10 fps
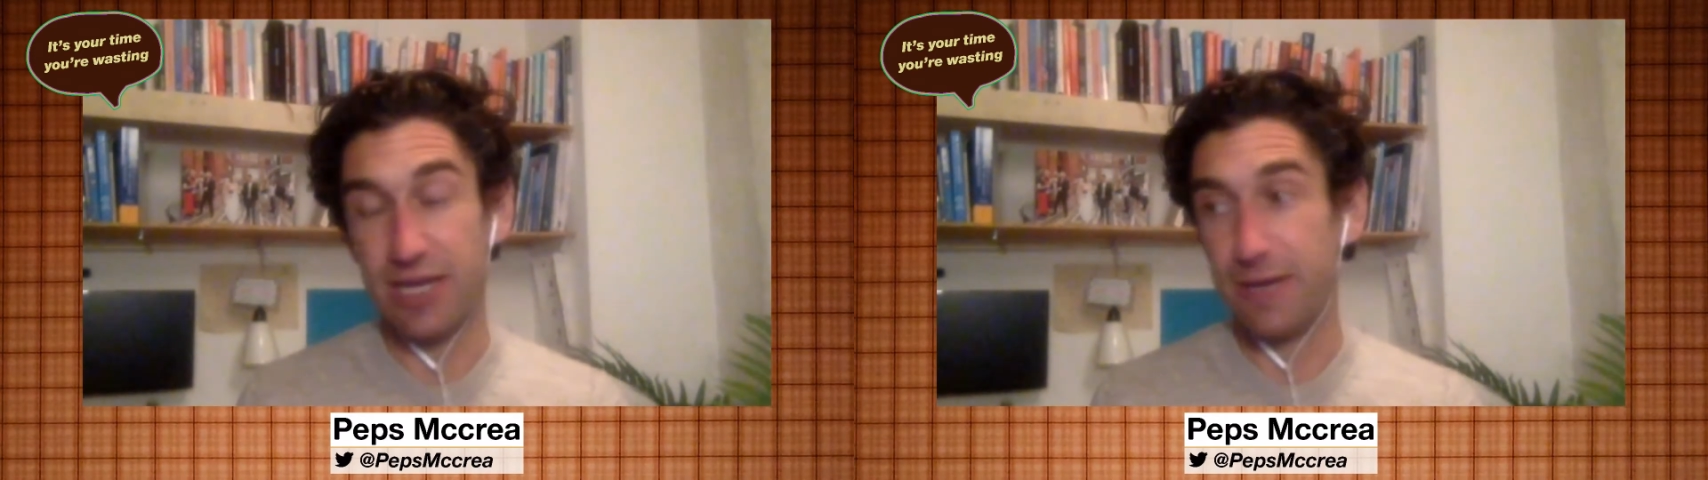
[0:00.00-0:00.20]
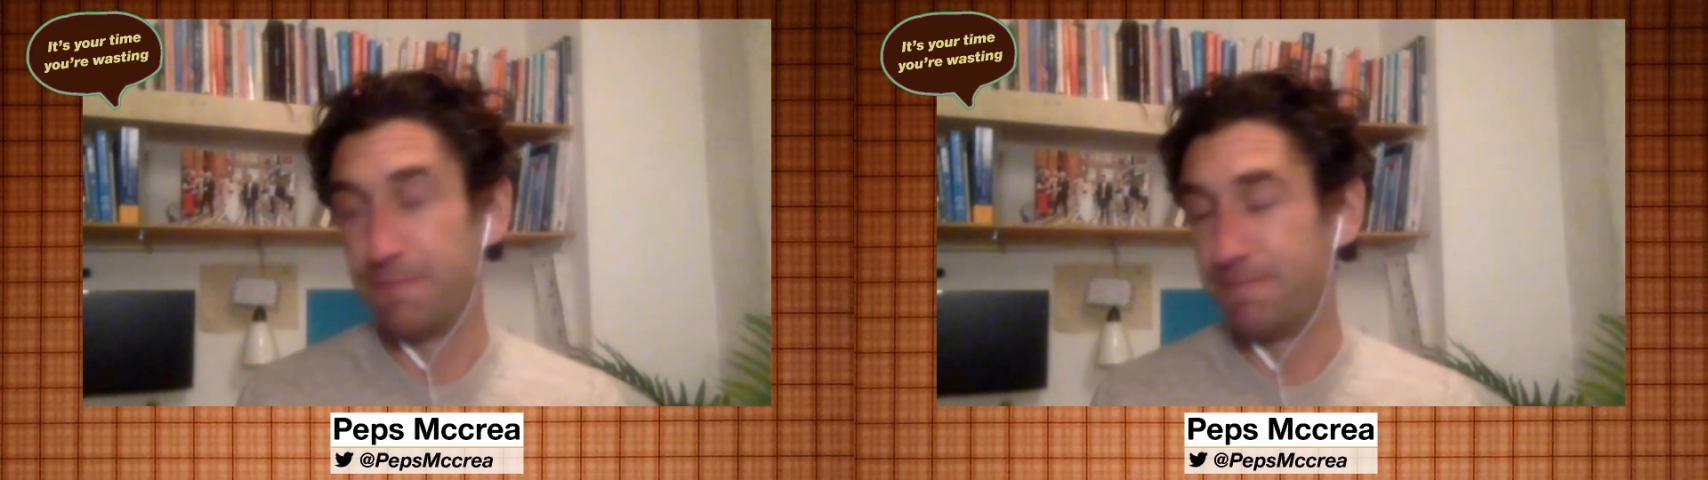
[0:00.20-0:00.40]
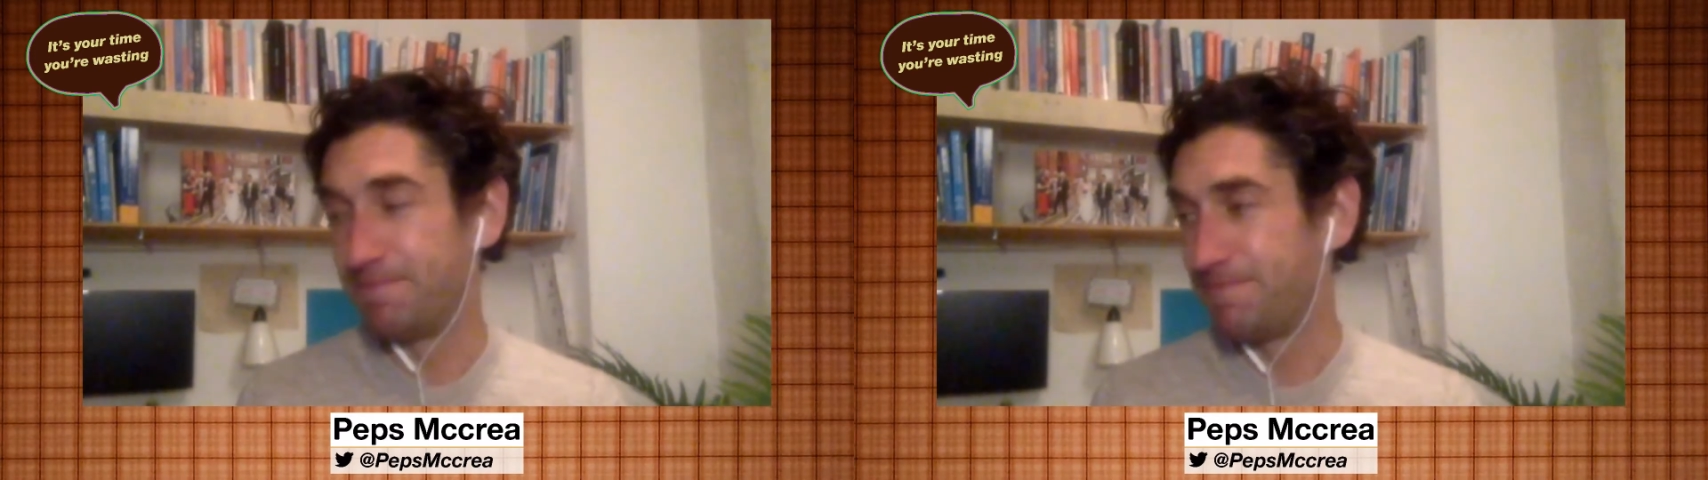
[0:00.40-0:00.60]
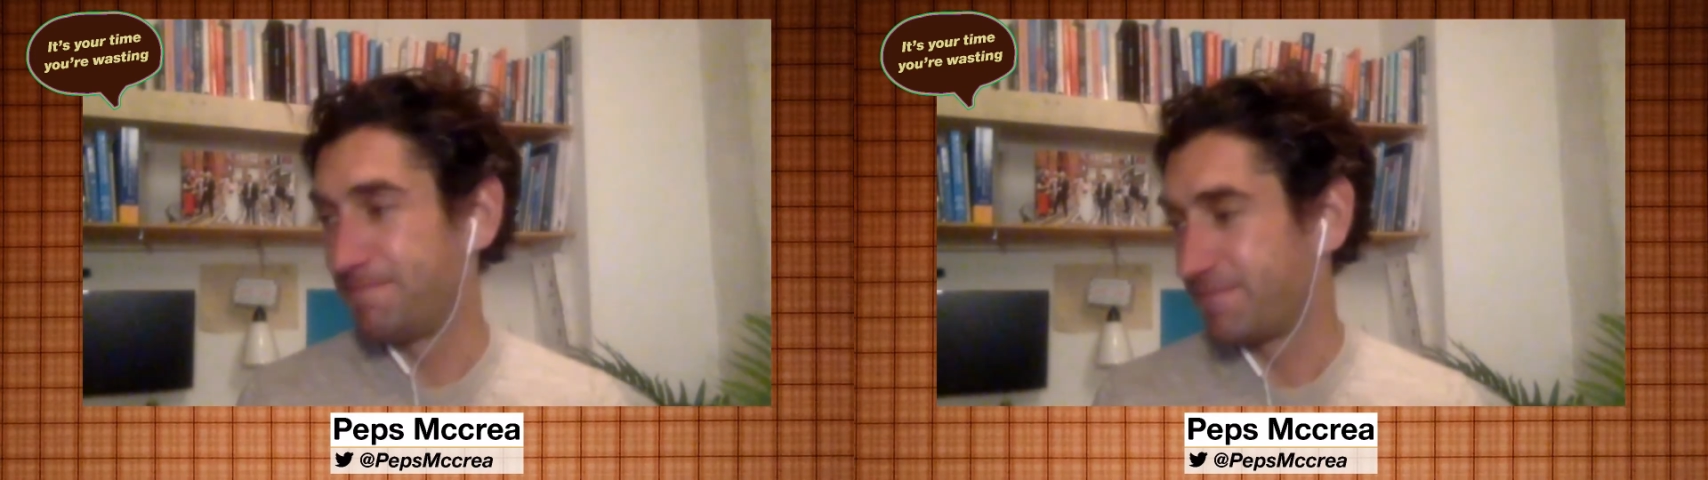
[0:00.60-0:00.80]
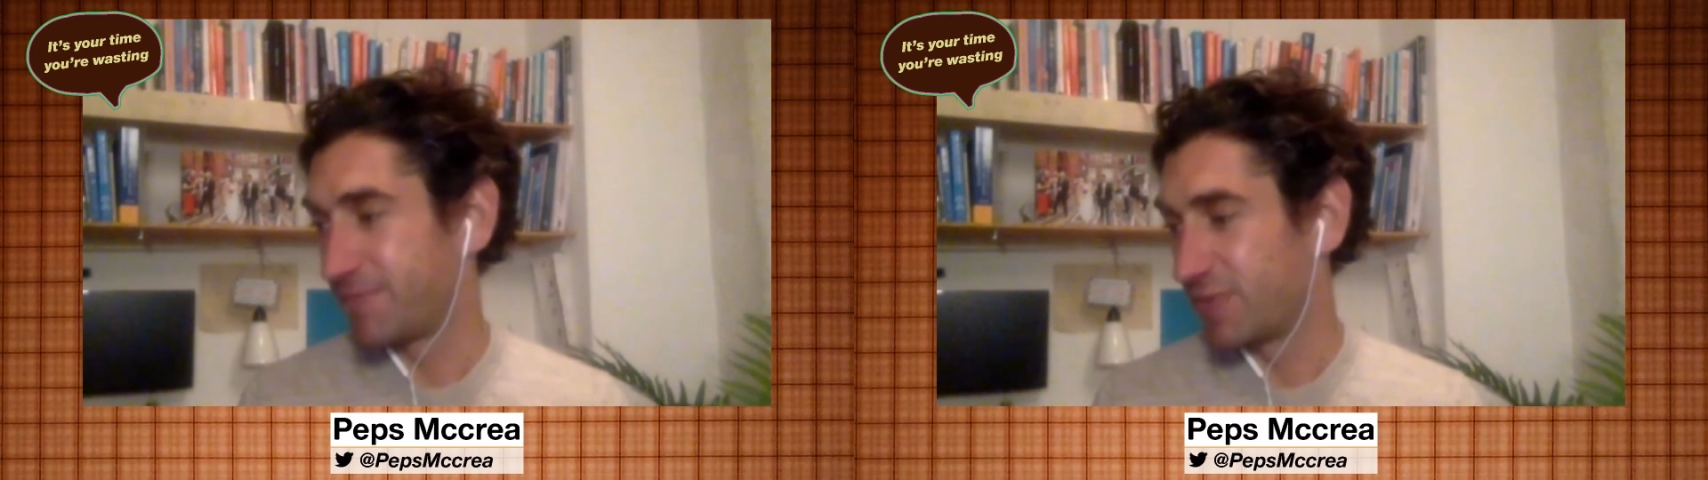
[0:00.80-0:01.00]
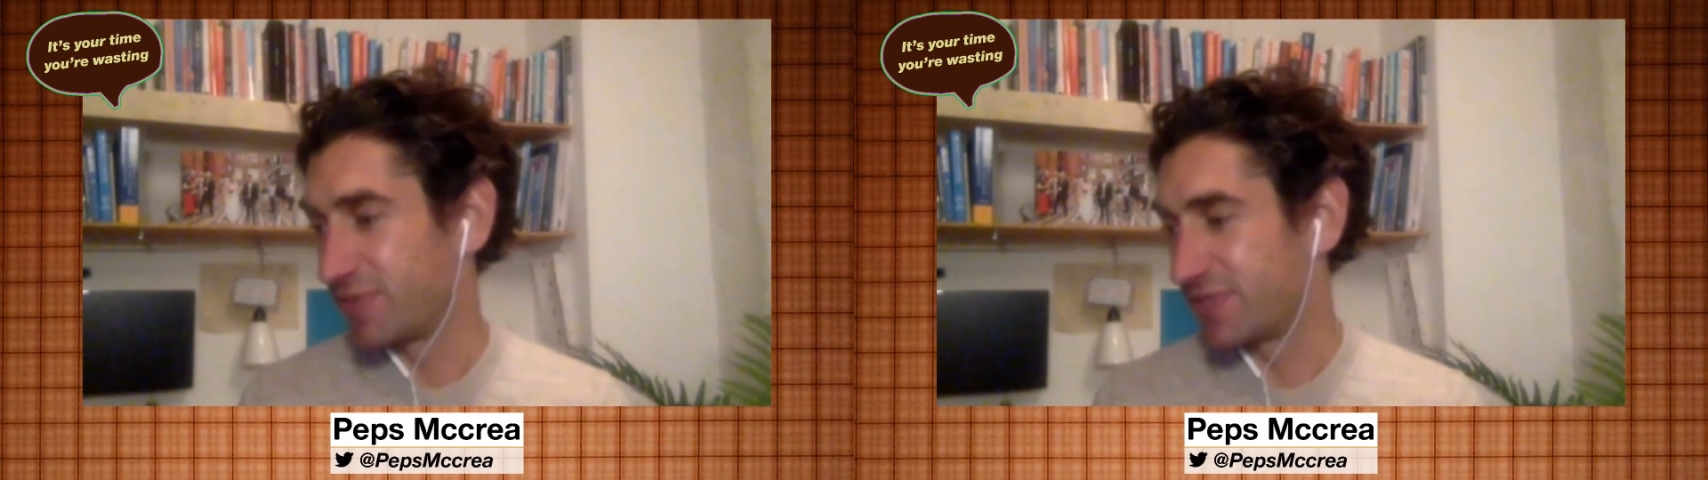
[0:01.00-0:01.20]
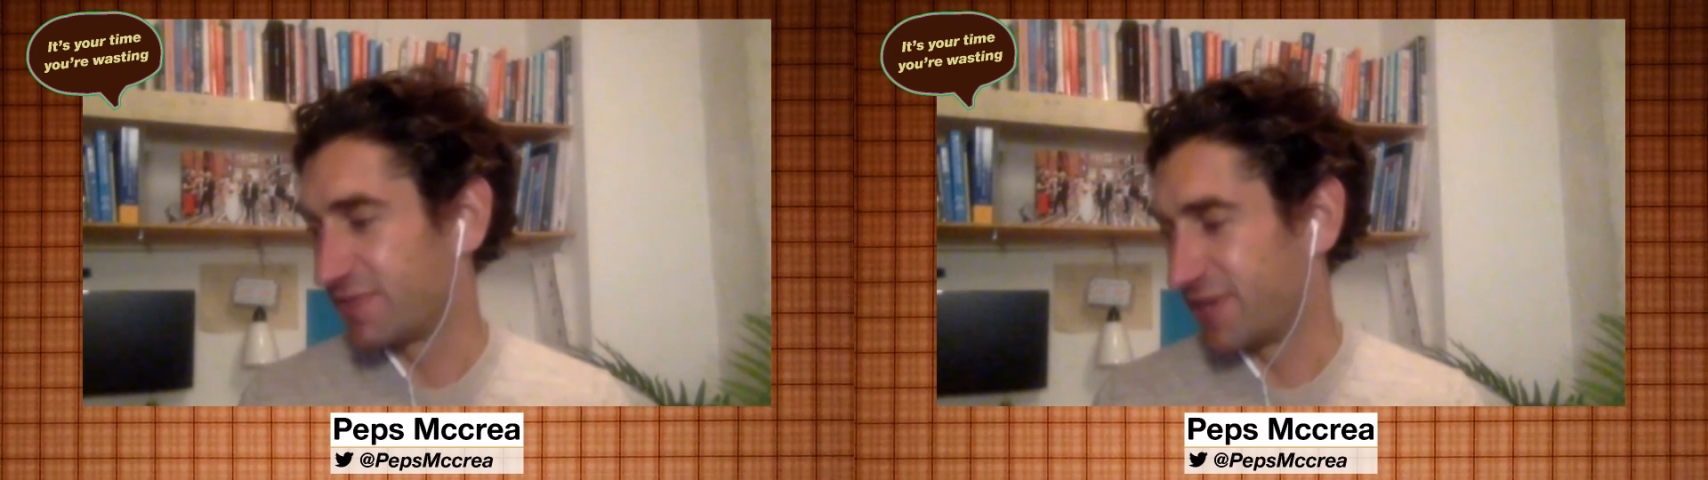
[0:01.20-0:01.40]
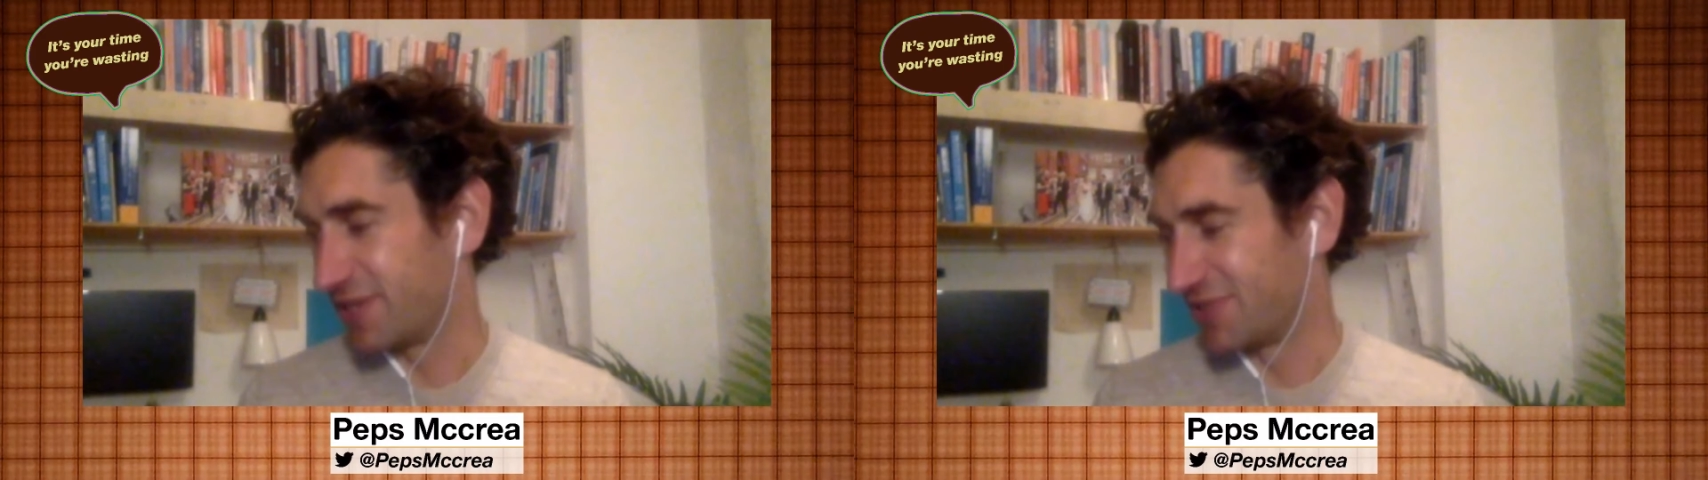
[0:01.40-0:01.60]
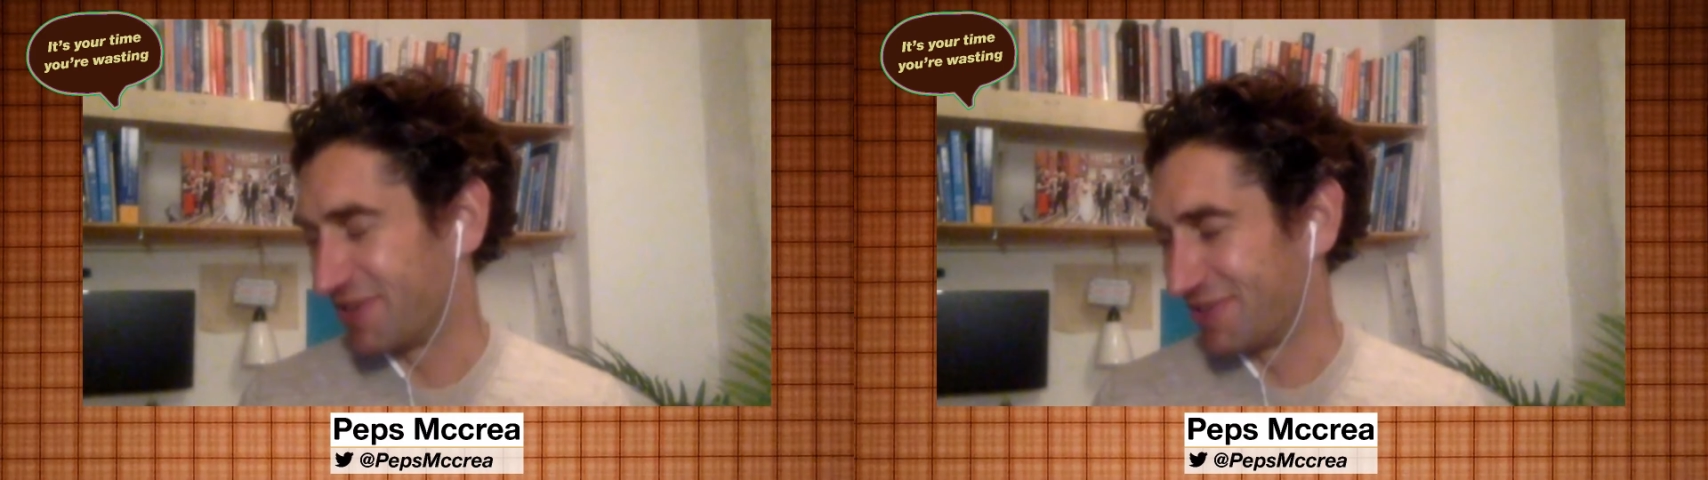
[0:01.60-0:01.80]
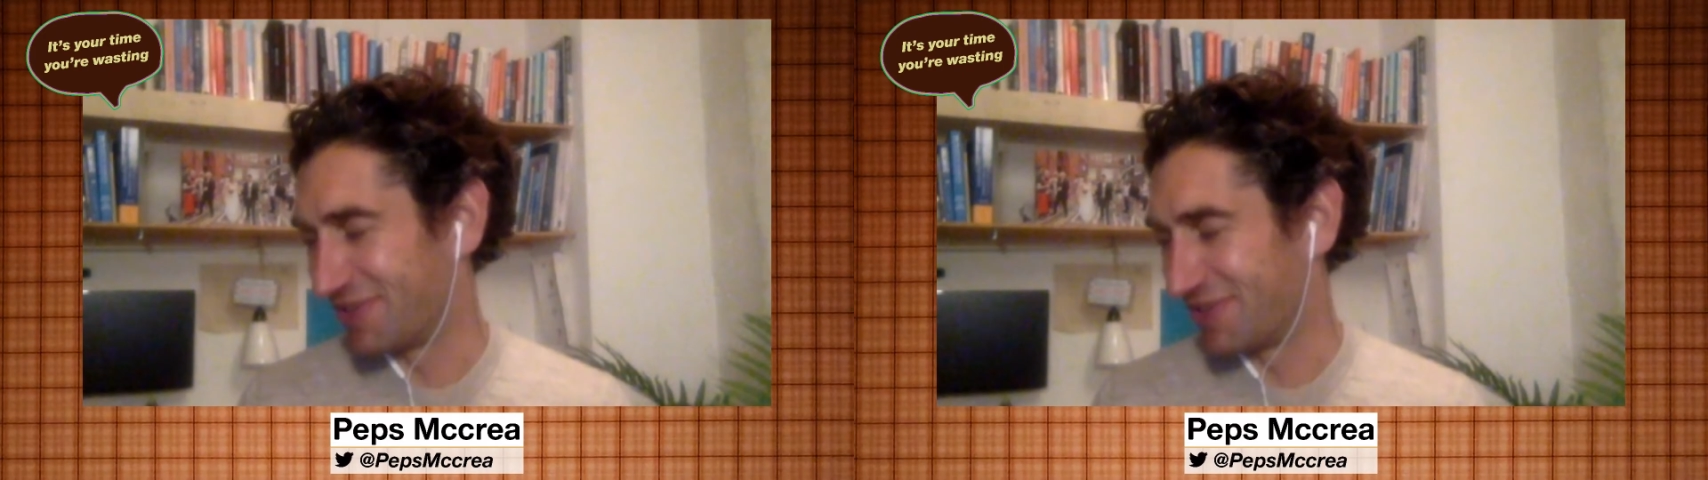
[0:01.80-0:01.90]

what's the final driver?